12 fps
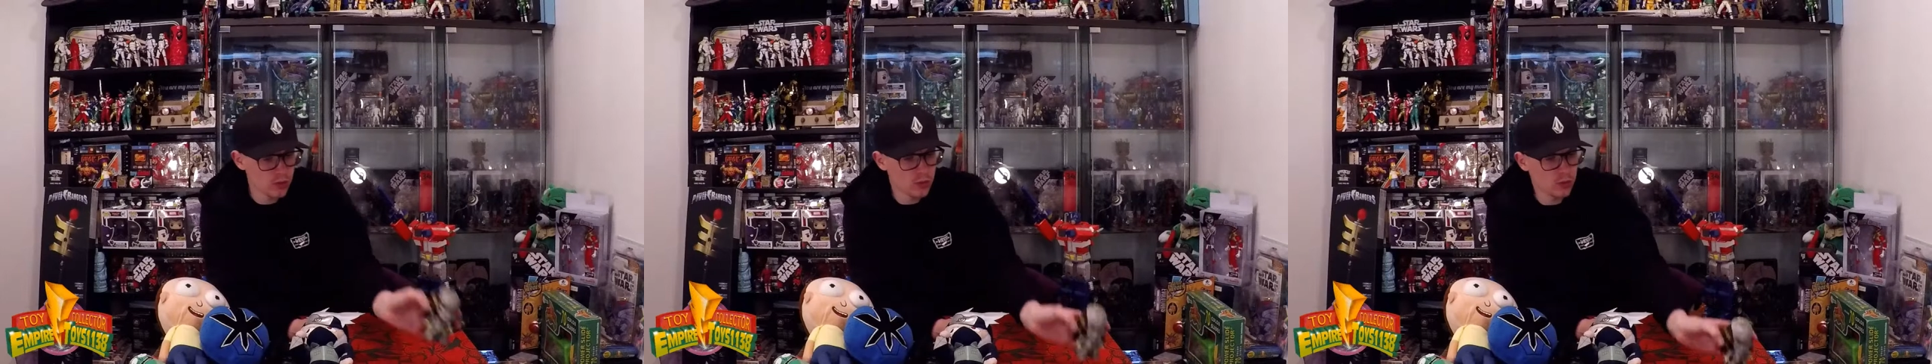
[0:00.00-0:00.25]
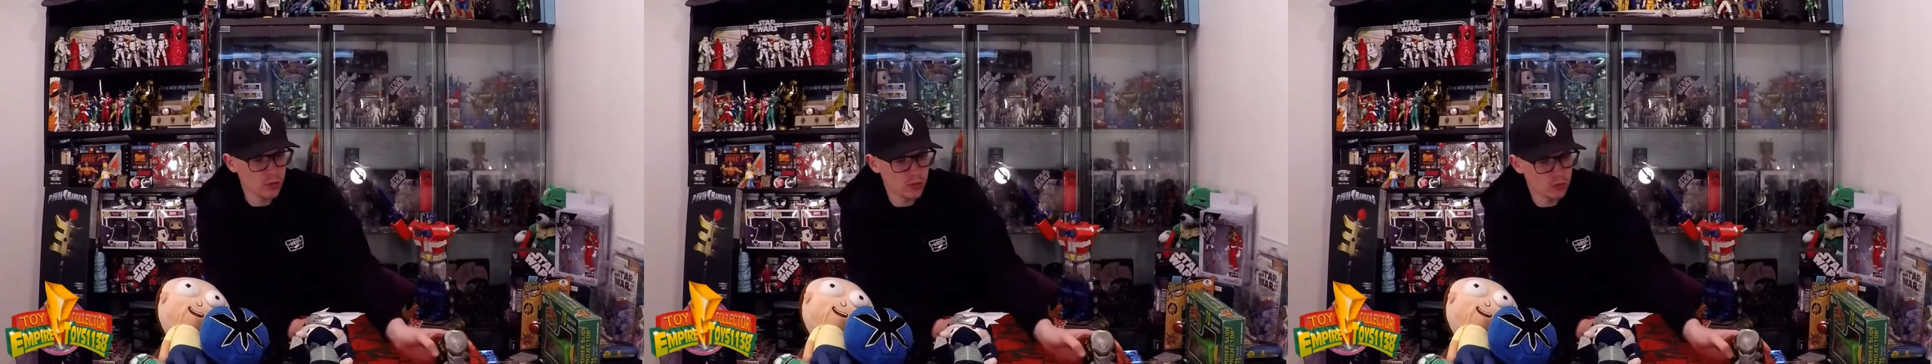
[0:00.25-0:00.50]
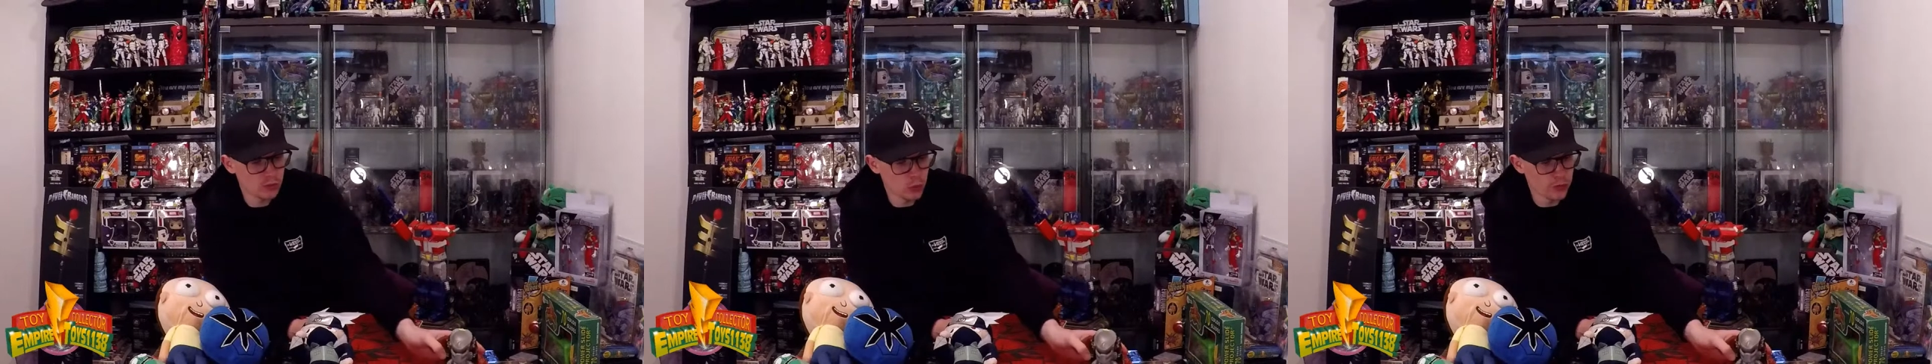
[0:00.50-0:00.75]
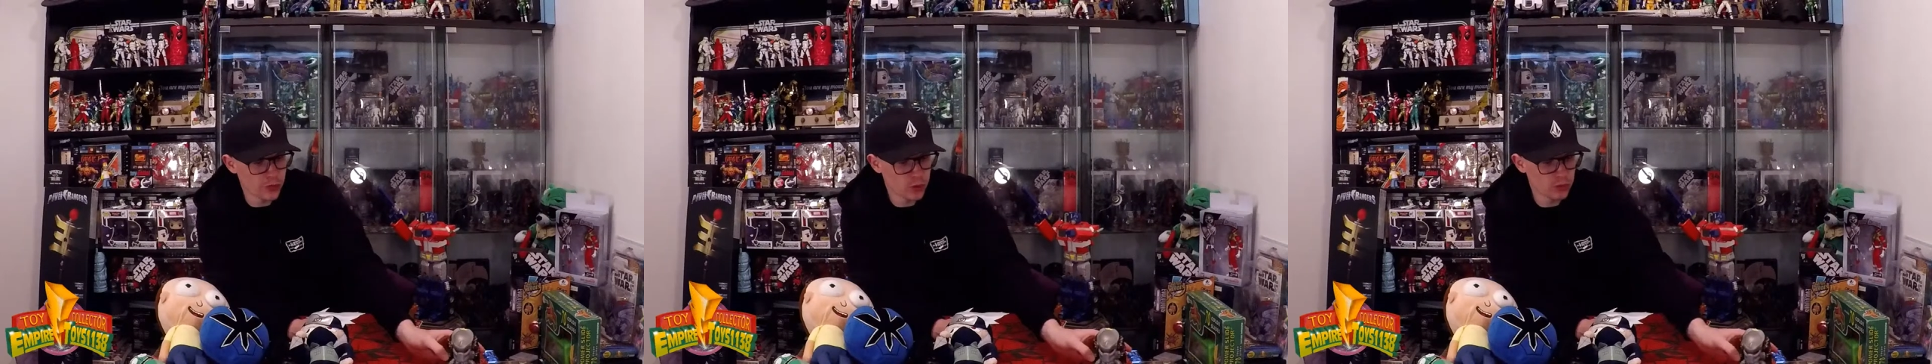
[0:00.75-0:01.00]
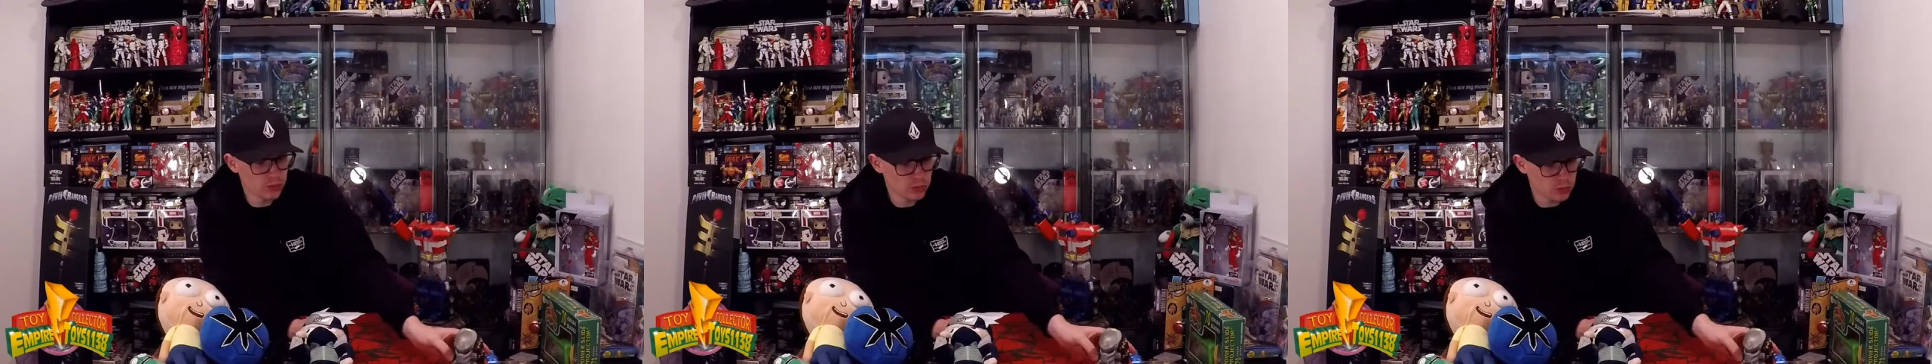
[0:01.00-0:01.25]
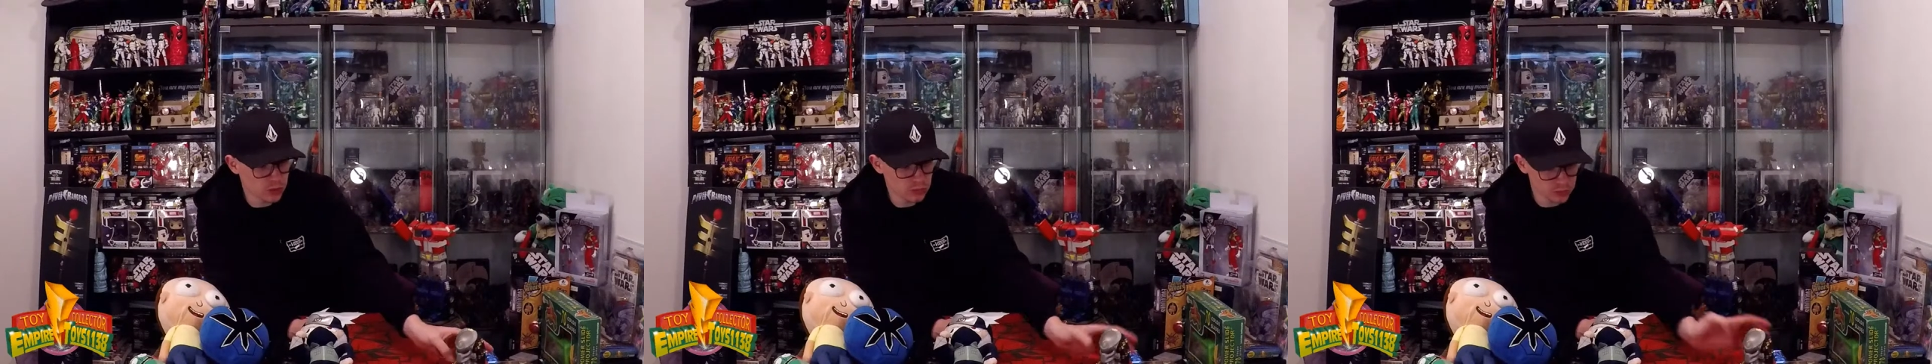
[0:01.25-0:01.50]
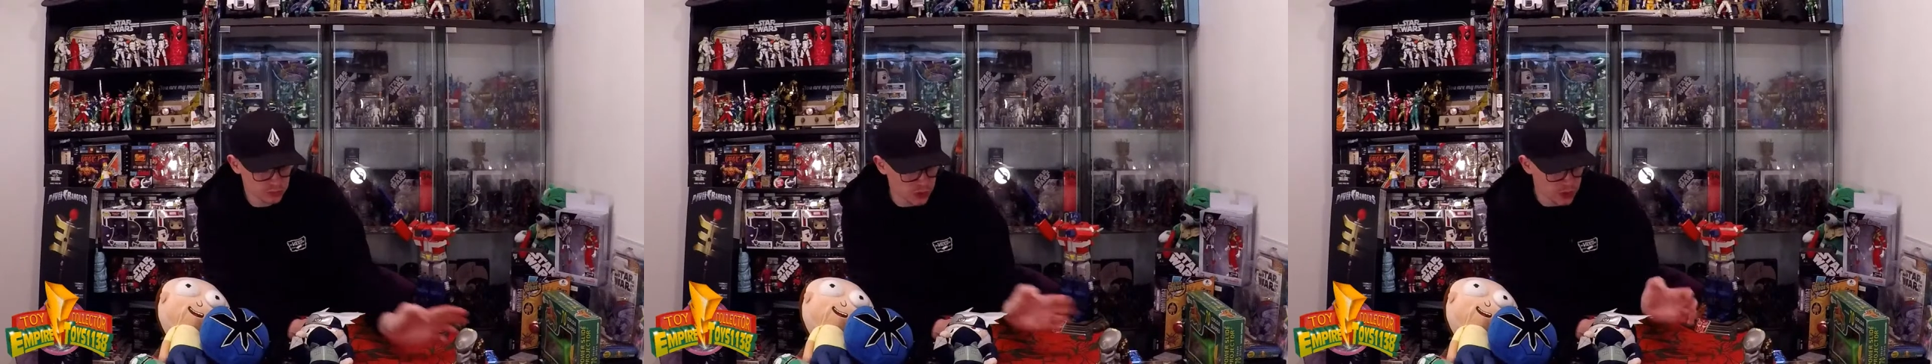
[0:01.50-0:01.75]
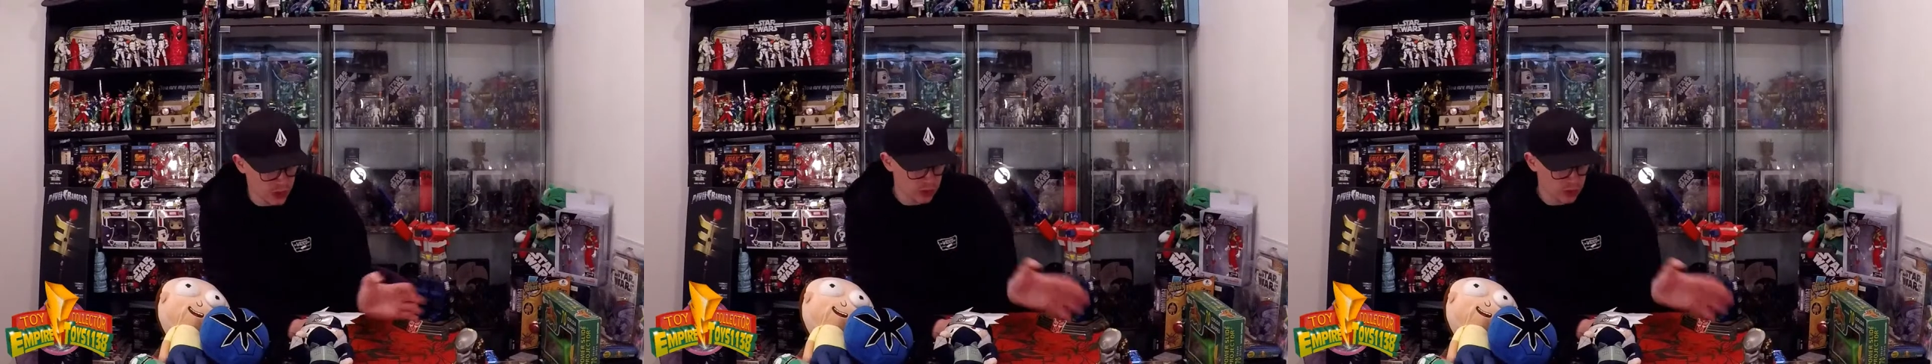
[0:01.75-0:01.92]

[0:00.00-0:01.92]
or move it on. But again,